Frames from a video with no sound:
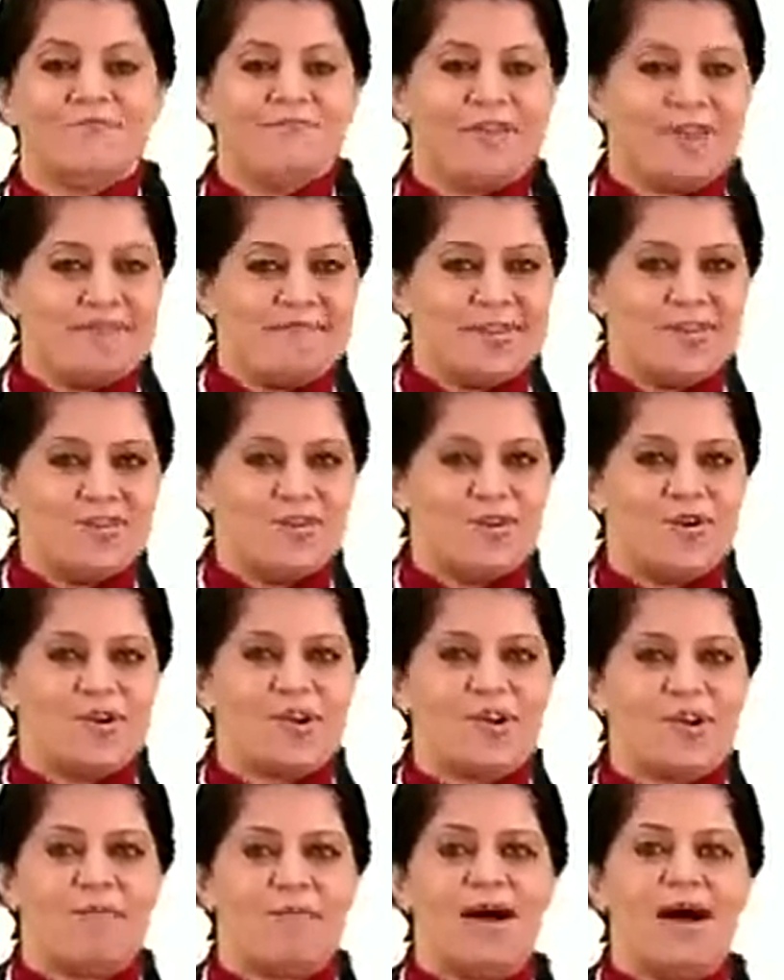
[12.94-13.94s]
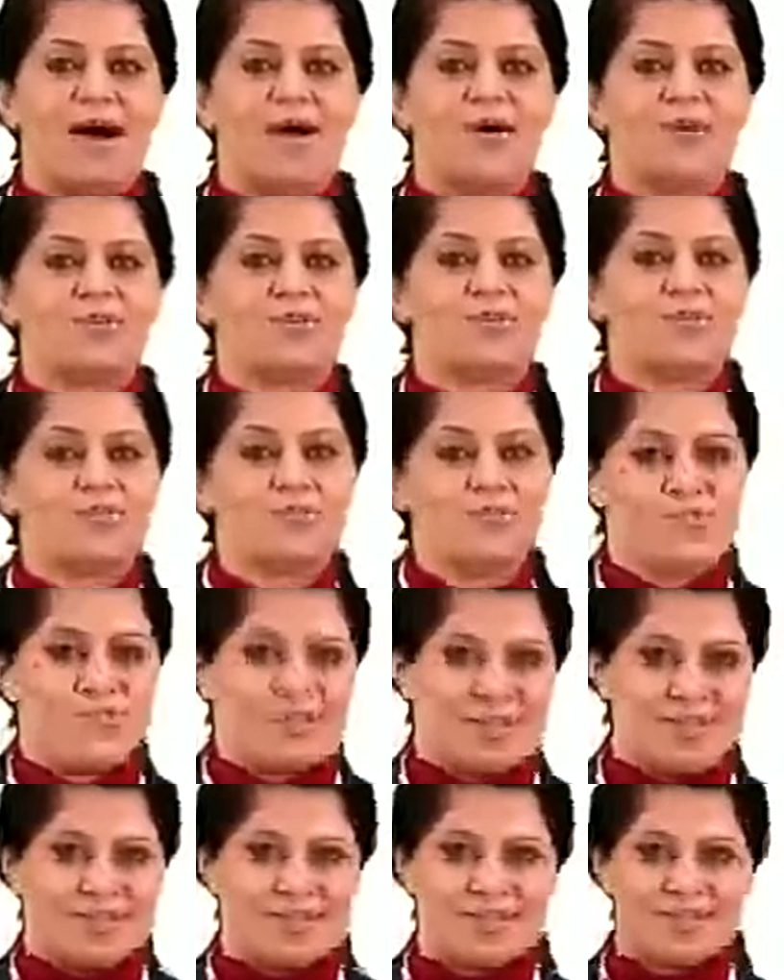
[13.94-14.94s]
when we talk about
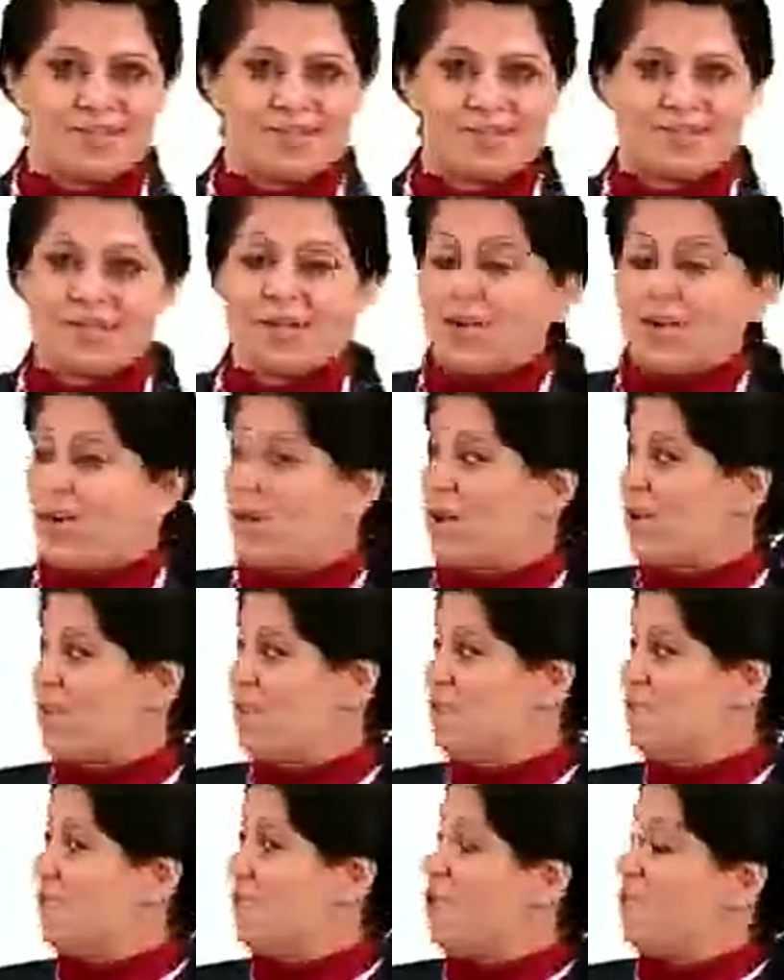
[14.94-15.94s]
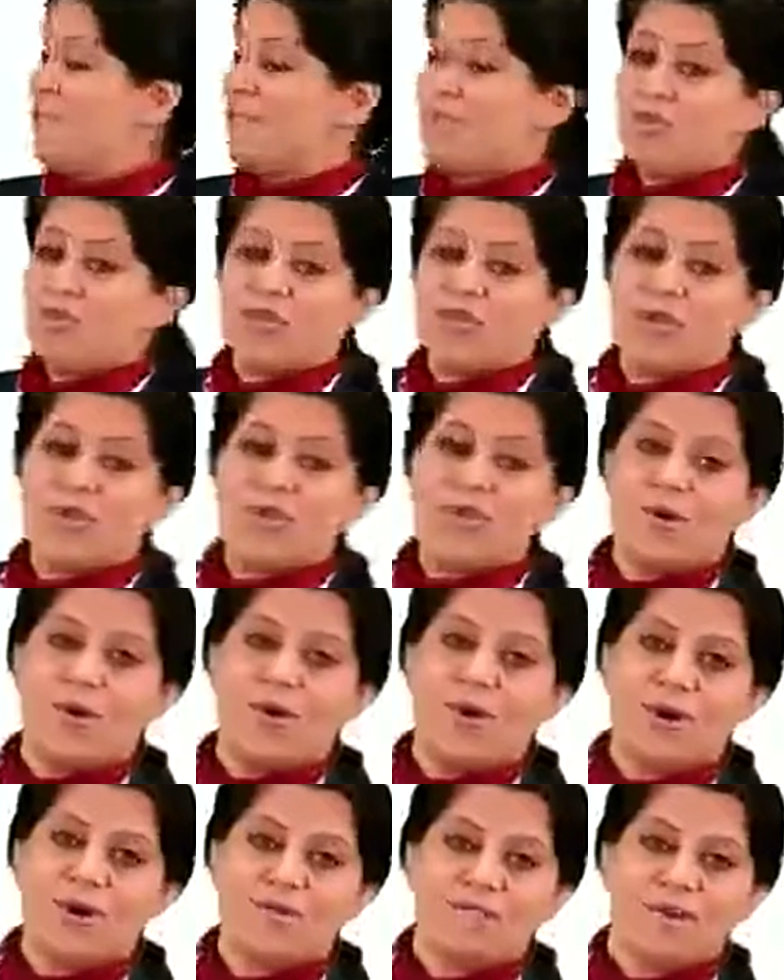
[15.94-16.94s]
oogenesis or the formation
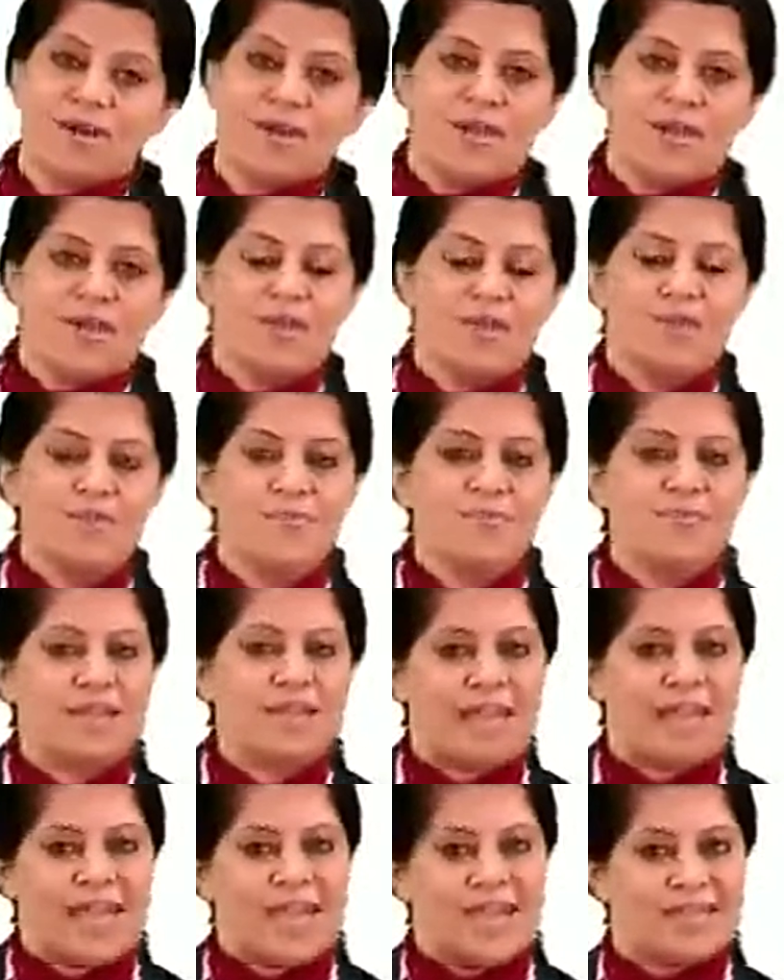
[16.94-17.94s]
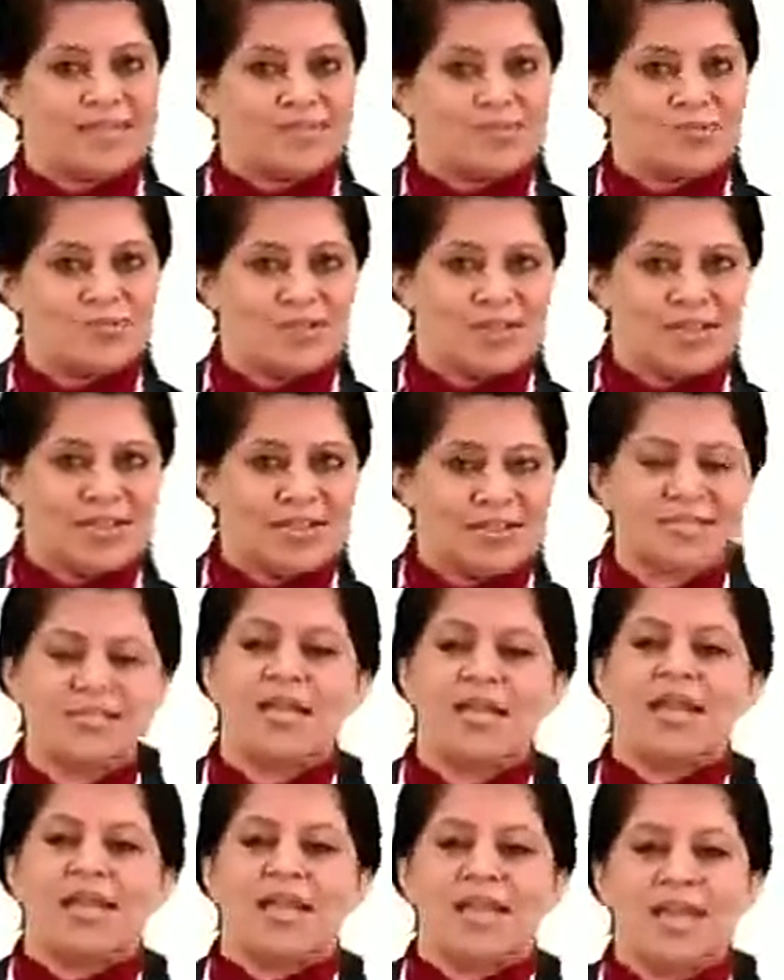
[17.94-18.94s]
of human egg, students,
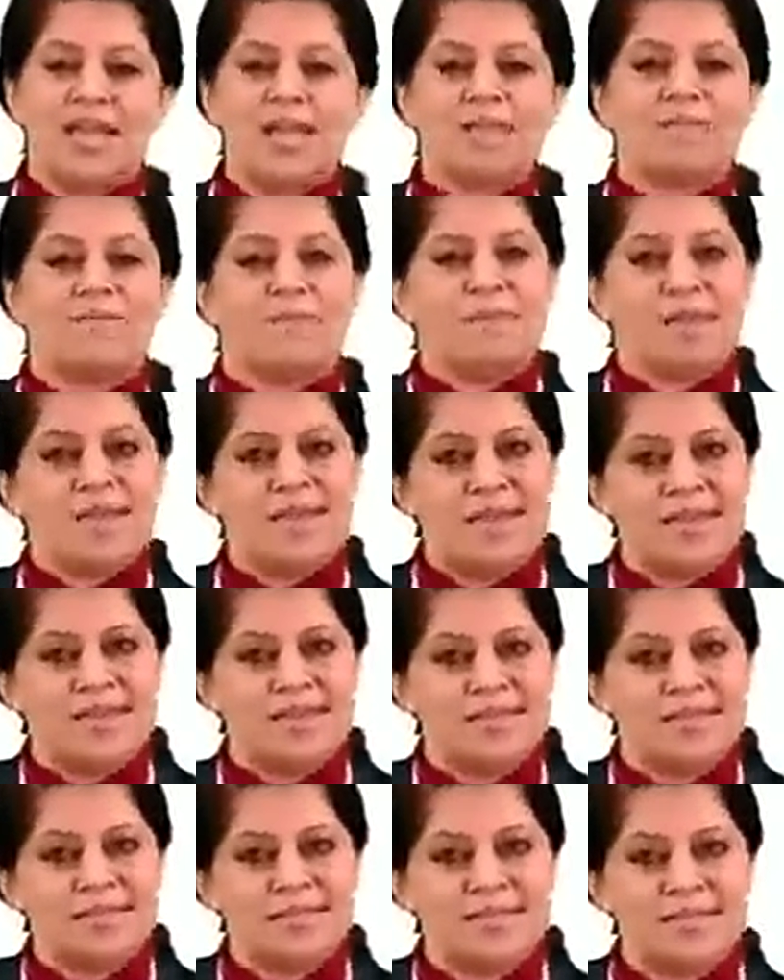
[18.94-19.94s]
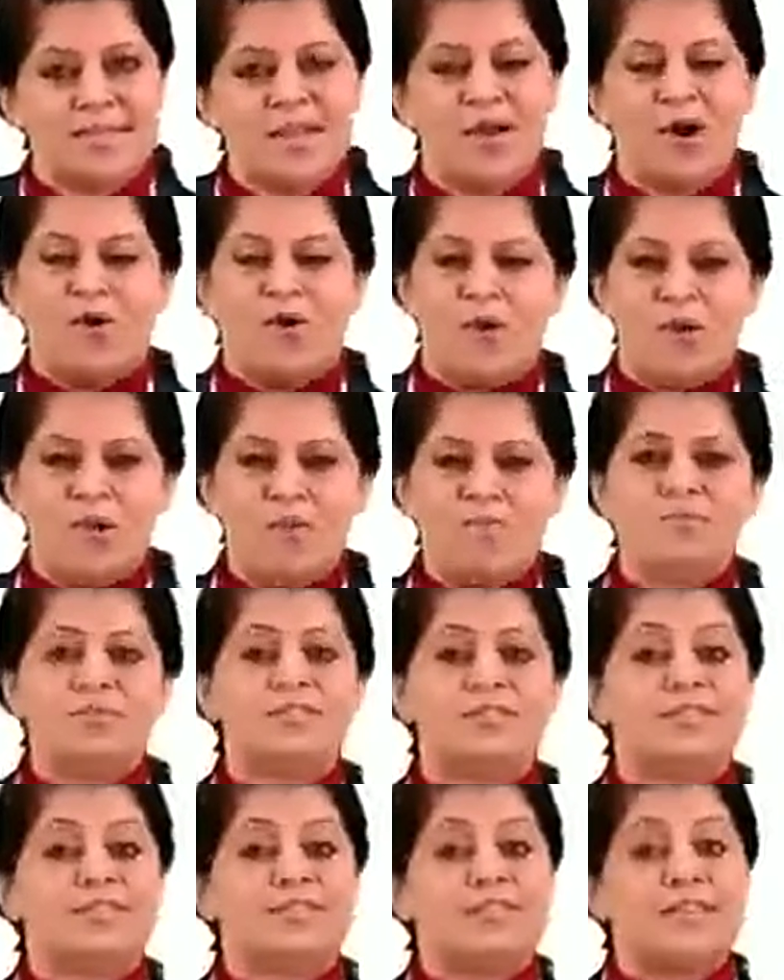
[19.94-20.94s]
it begins
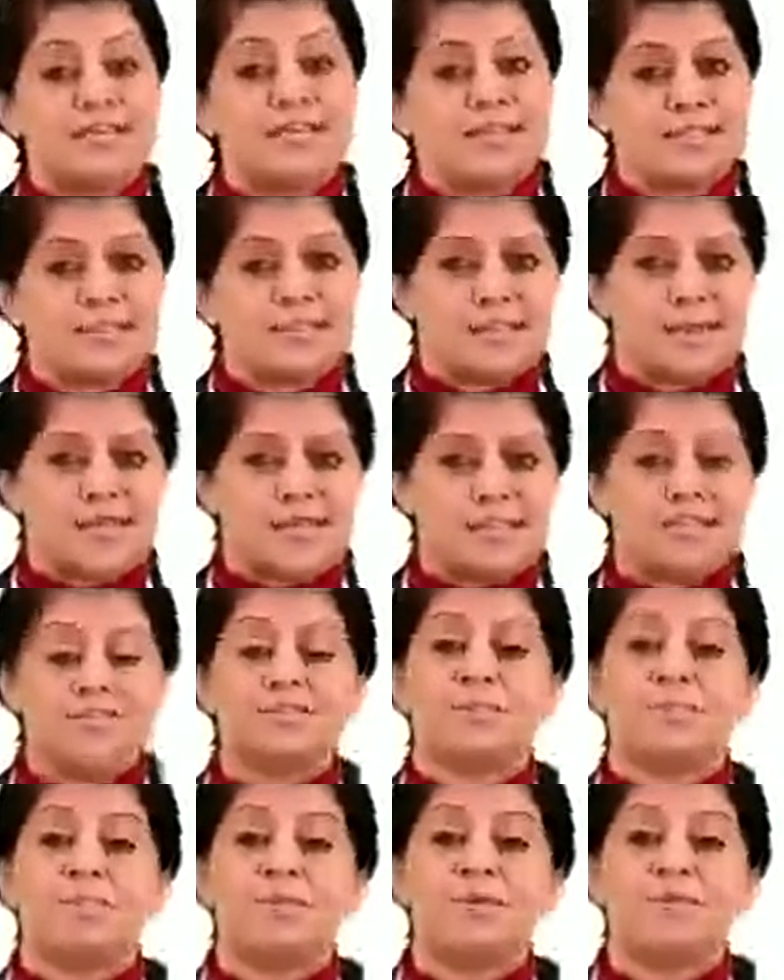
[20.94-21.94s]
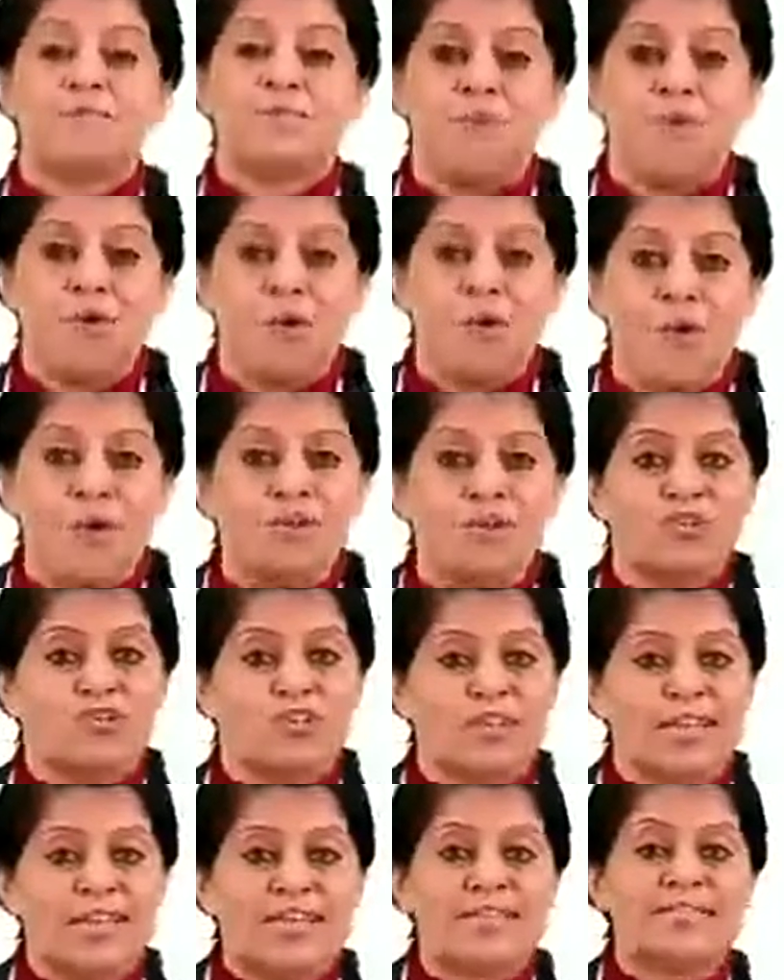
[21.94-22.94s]
almost 6 months before
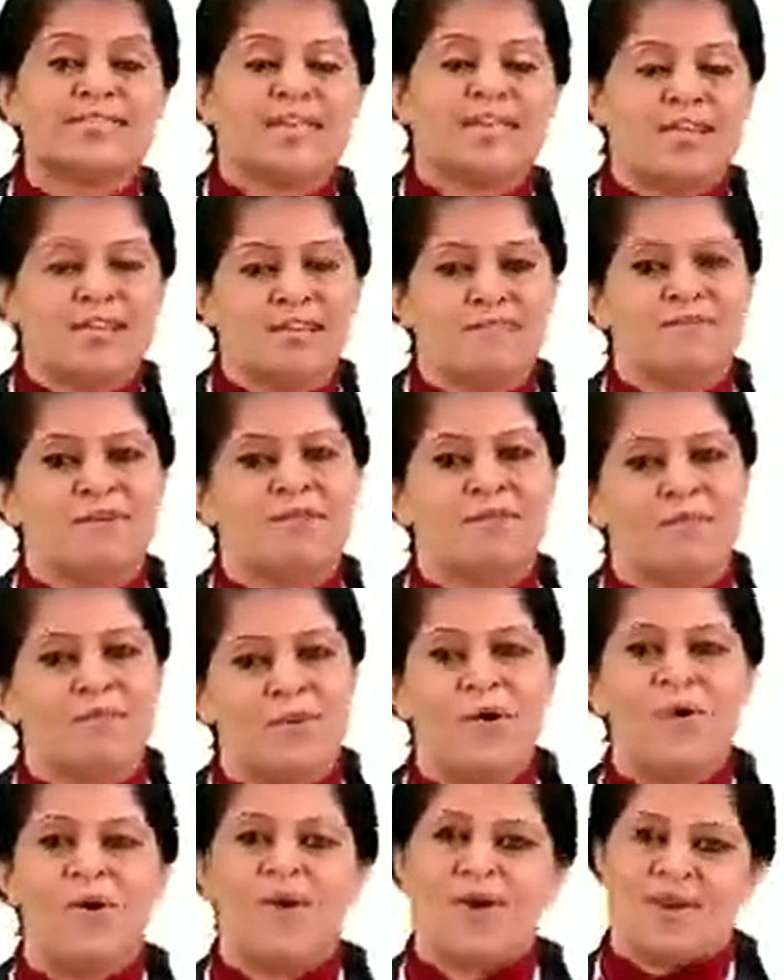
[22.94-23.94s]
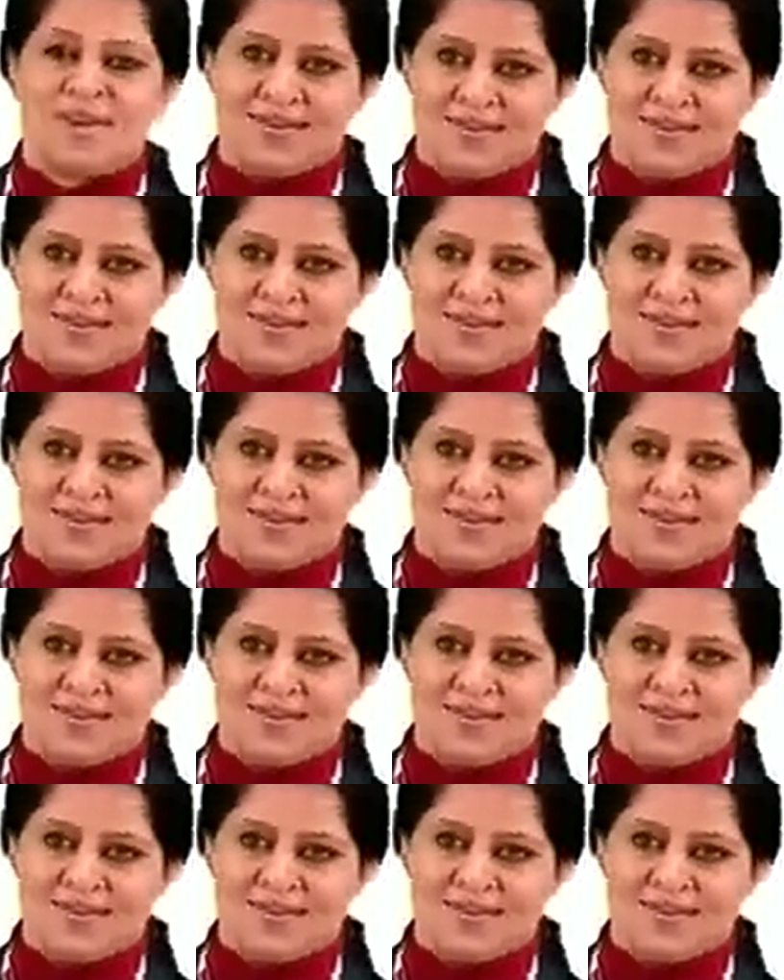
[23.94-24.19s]
she is even born,